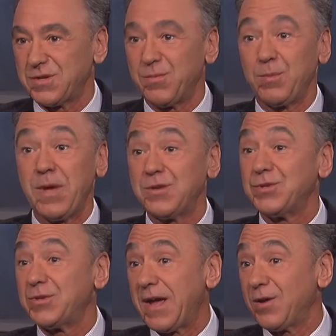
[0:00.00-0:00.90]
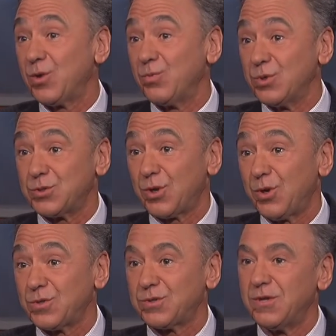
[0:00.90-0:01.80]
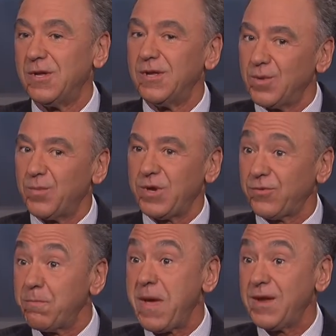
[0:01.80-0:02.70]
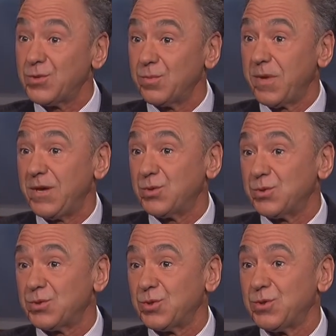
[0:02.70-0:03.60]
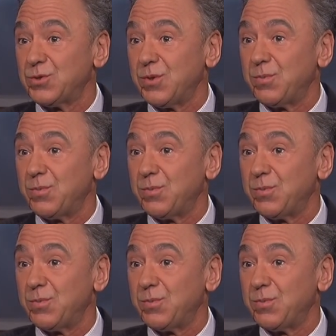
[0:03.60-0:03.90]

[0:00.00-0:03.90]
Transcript: I mean, patients had good results, but it's major, major surgery.